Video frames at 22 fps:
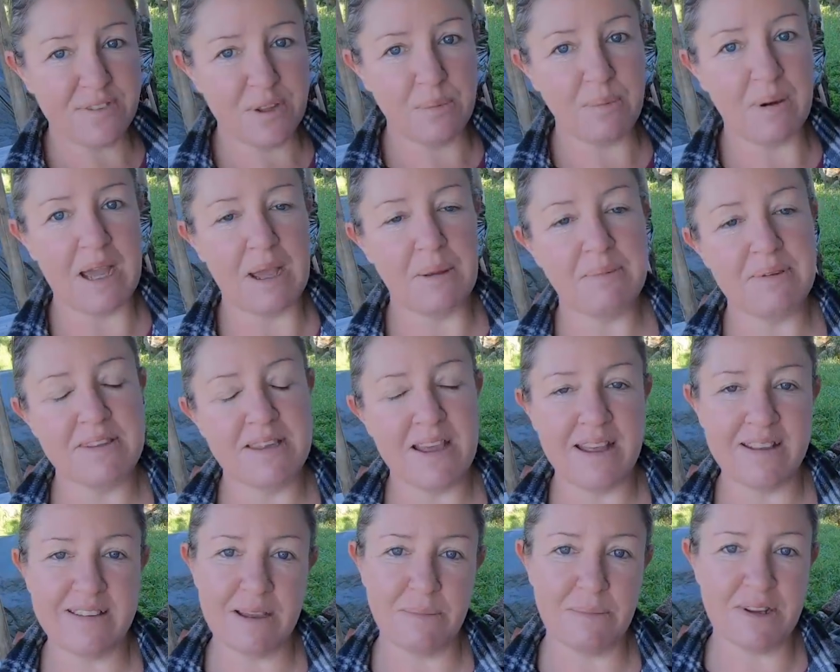flue pipes.
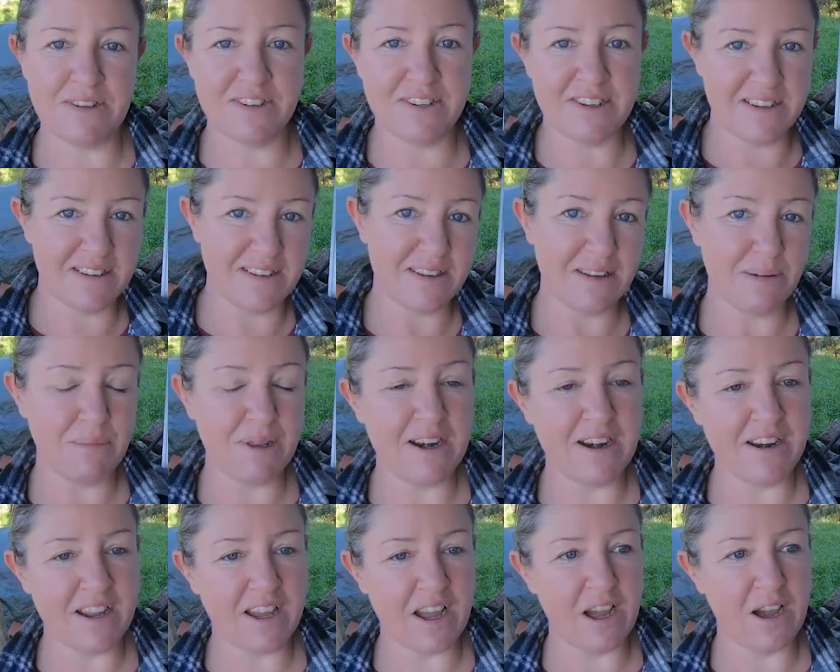As I mentioned a
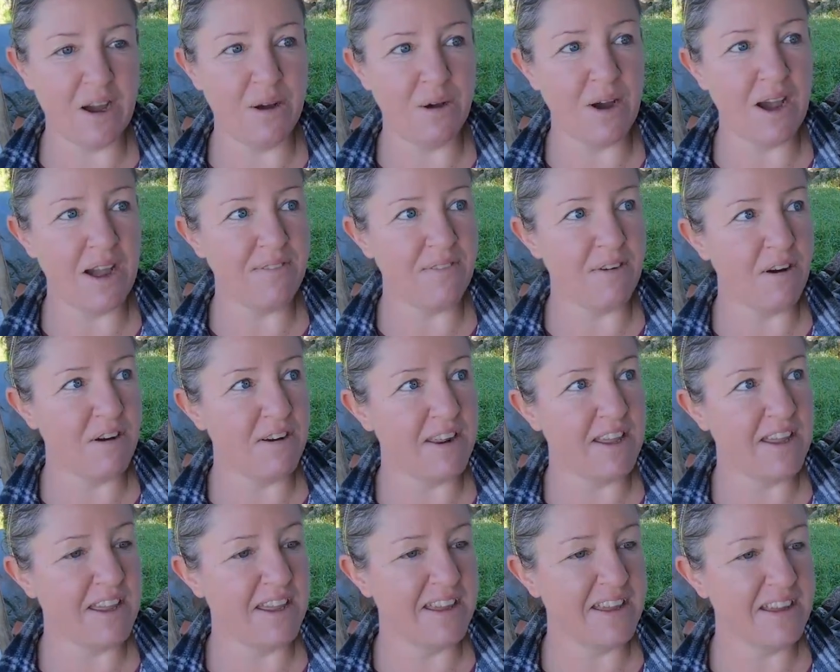minute ago, I've
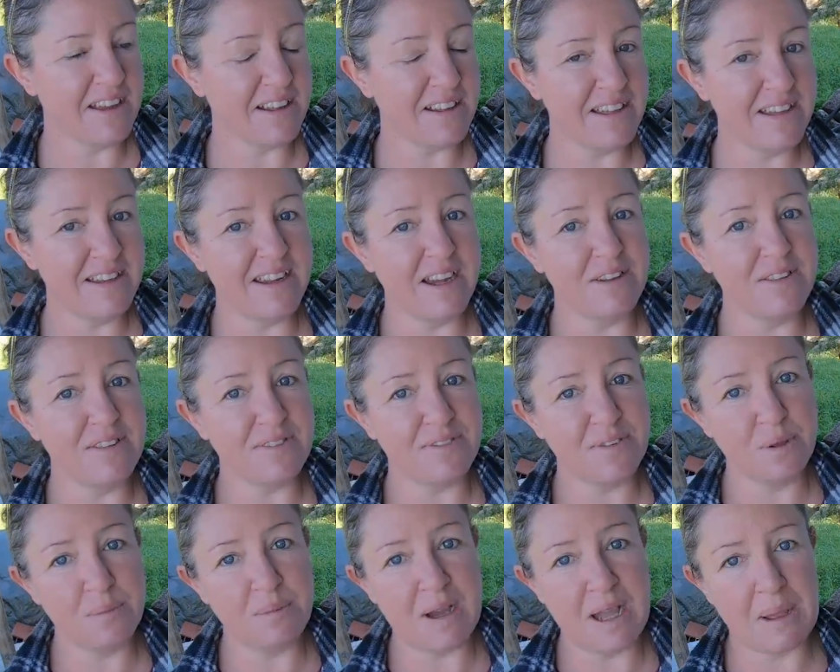already cleaned out the
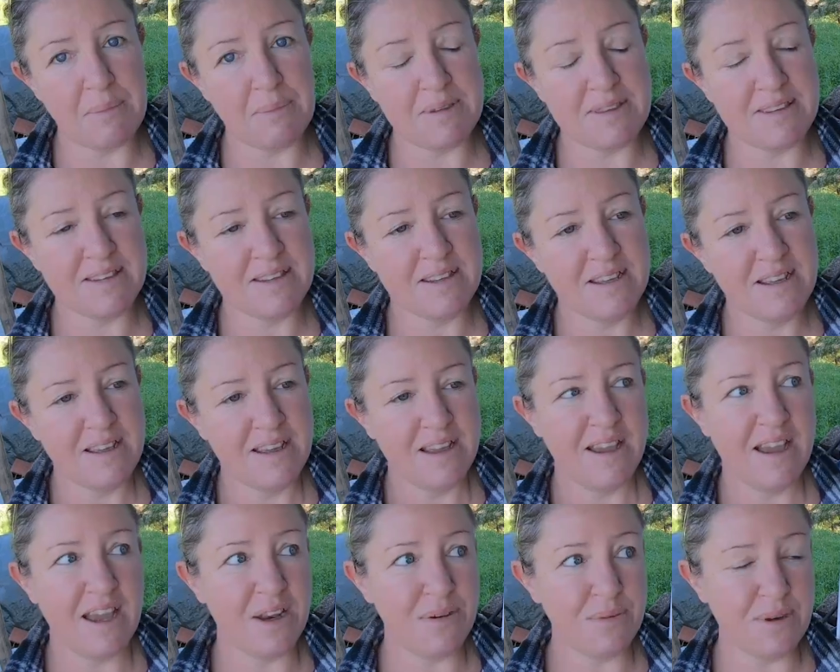flue pipes
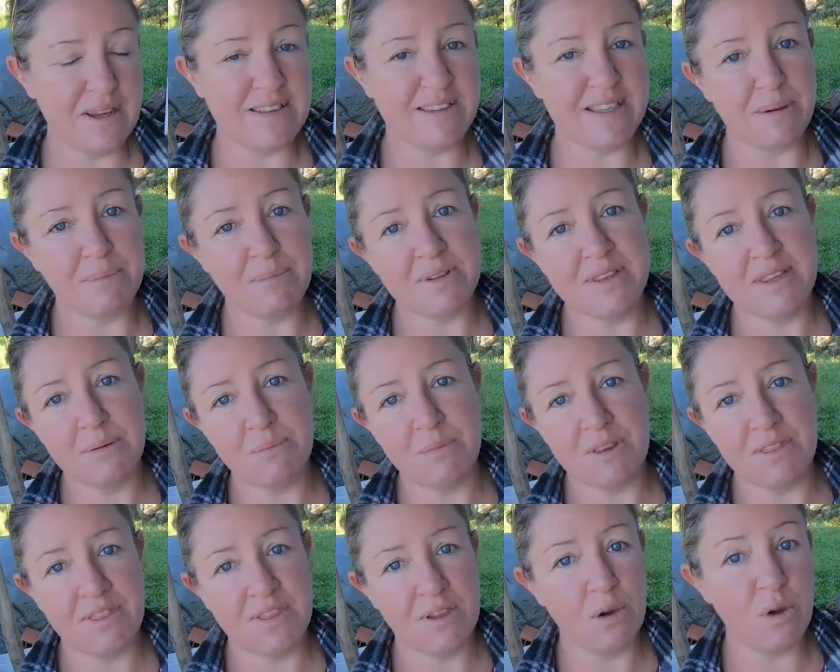and reassembled them
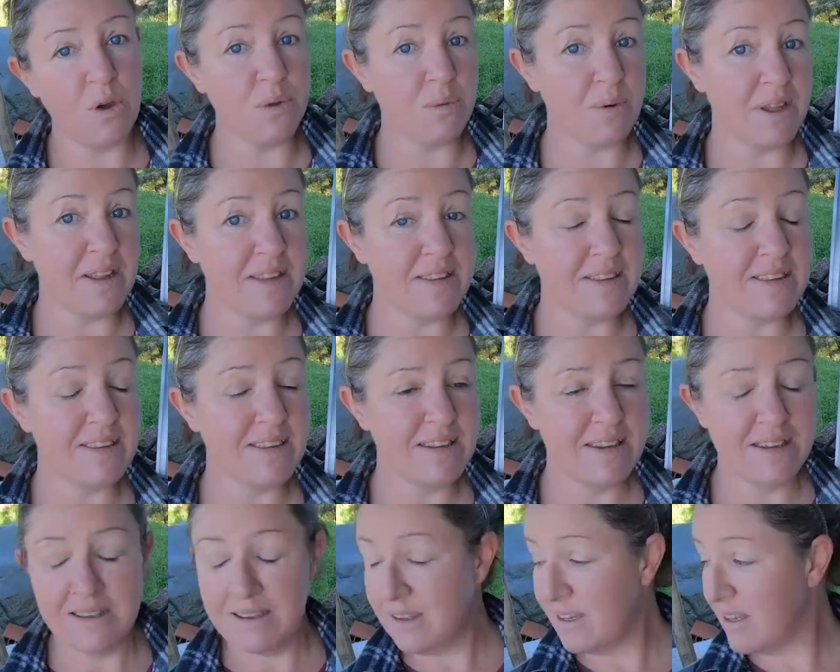with the old ones.
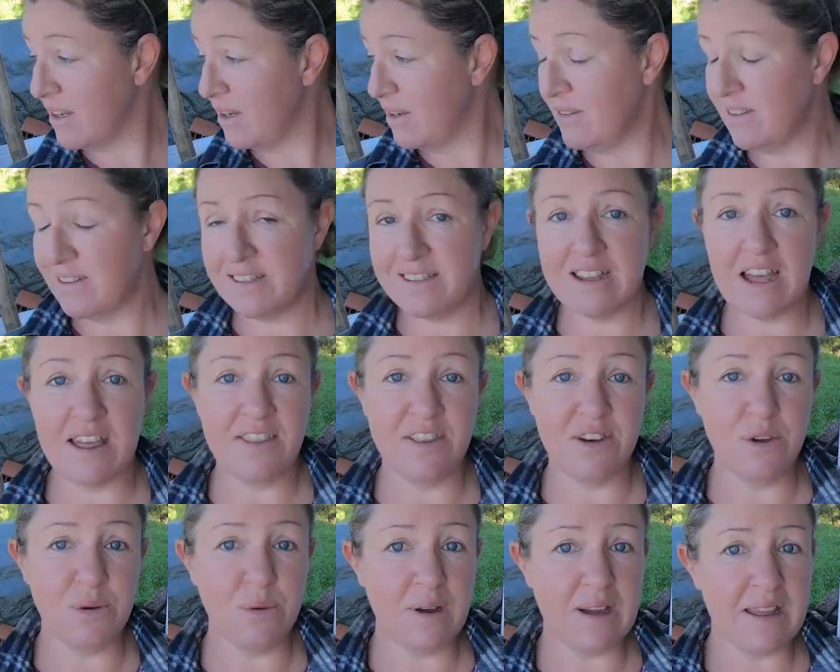You just saw the
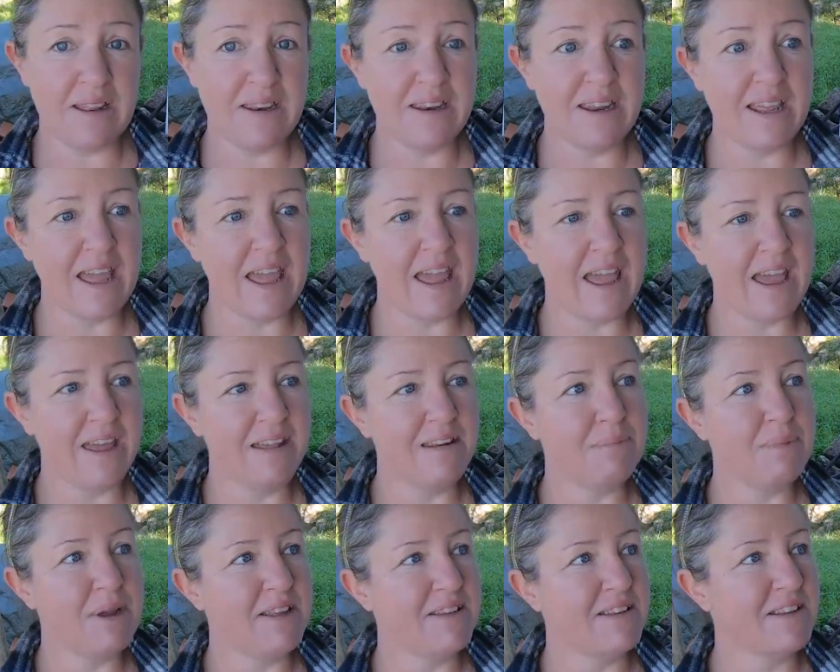new one,
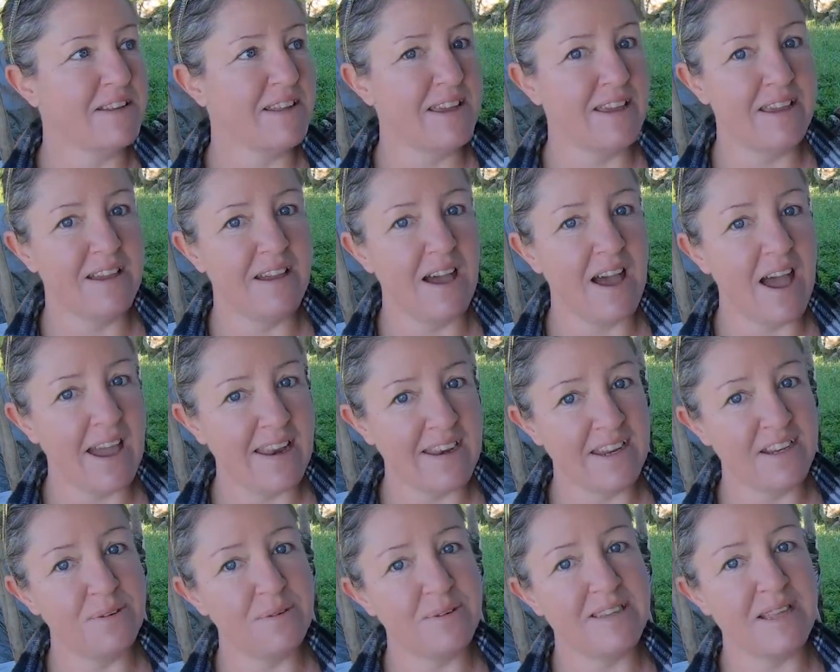and basically I
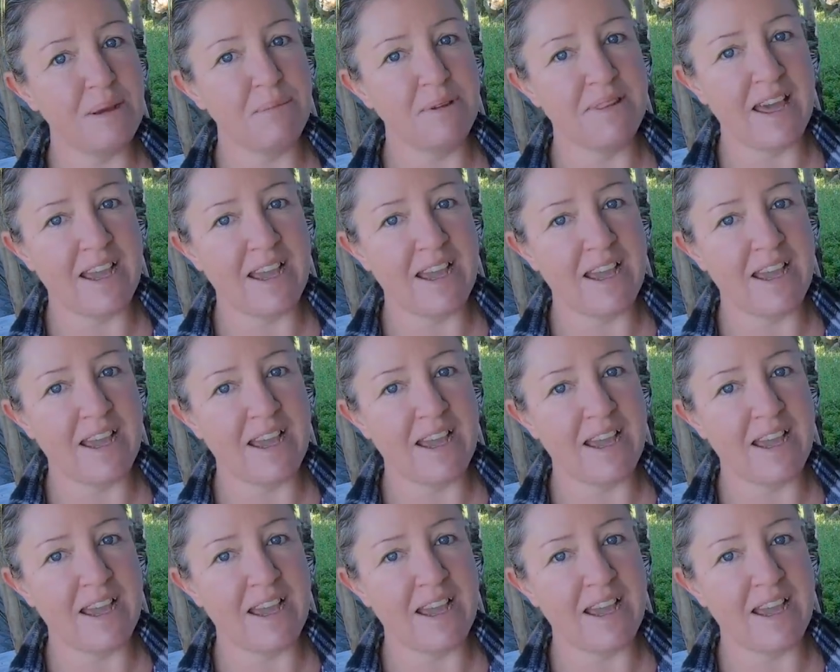need to assemble